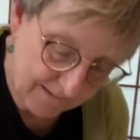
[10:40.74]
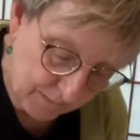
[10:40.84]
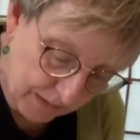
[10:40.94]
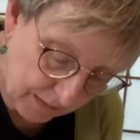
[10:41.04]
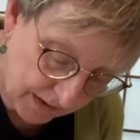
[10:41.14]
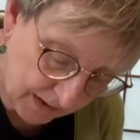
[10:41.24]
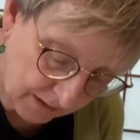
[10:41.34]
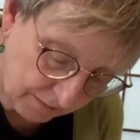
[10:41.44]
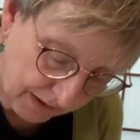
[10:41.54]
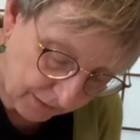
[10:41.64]
Maybe a little
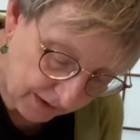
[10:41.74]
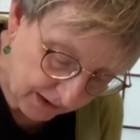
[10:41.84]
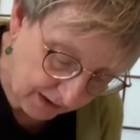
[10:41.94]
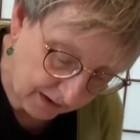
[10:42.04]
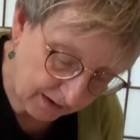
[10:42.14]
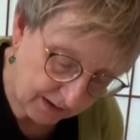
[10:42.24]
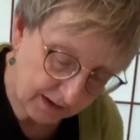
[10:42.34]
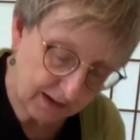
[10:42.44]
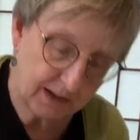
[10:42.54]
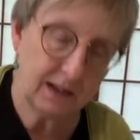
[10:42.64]
mouth there.
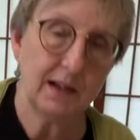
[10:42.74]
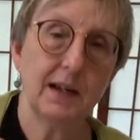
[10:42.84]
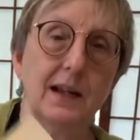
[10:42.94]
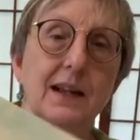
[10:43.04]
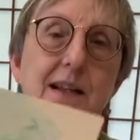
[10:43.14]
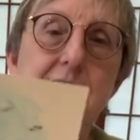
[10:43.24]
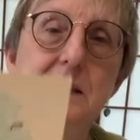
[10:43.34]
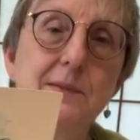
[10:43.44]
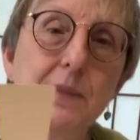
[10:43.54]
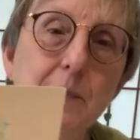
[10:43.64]

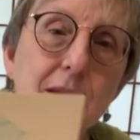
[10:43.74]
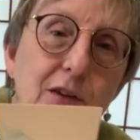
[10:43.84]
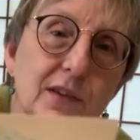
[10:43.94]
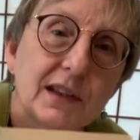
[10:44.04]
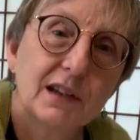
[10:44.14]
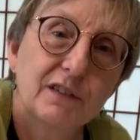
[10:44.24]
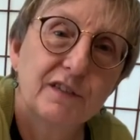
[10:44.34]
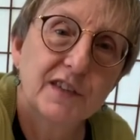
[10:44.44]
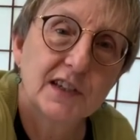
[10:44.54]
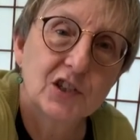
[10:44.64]
Maybe there's a little
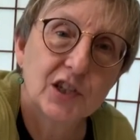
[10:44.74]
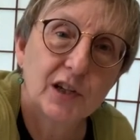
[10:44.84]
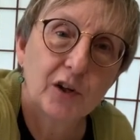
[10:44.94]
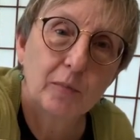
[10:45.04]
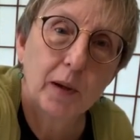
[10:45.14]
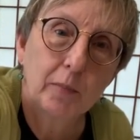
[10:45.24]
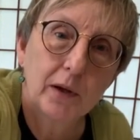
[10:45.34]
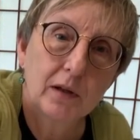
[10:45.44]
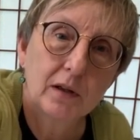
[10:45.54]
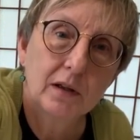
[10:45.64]
fish in her bubble,
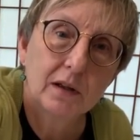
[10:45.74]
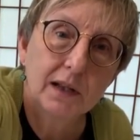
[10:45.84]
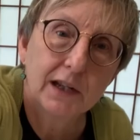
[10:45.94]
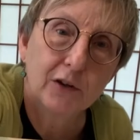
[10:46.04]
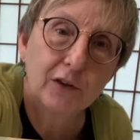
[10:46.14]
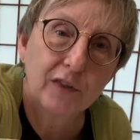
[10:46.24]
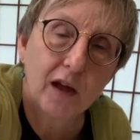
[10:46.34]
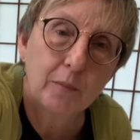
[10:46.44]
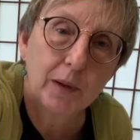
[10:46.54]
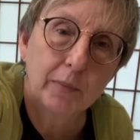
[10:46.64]
in her
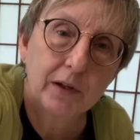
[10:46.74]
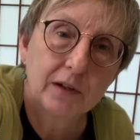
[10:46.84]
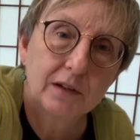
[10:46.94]
thought bubble.